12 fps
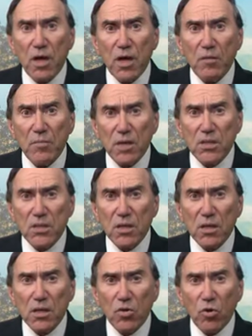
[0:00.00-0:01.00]
must
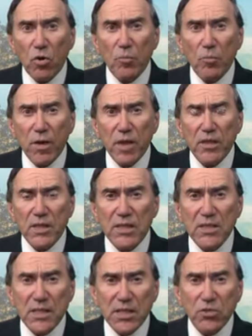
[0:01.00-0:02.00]
incorporate the
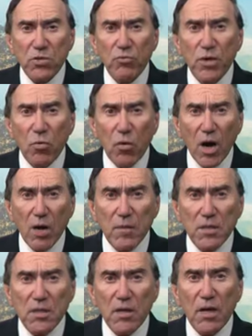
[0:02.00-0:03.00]
essential
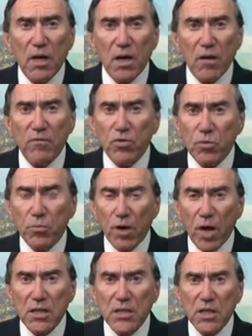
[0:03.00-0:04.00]
requirements of due
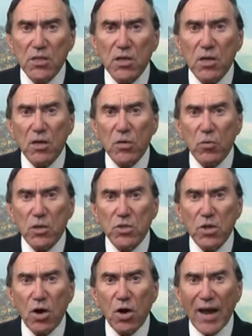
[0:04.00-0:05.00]
process, which
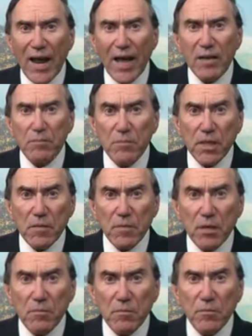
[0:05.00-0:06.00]
are at minimum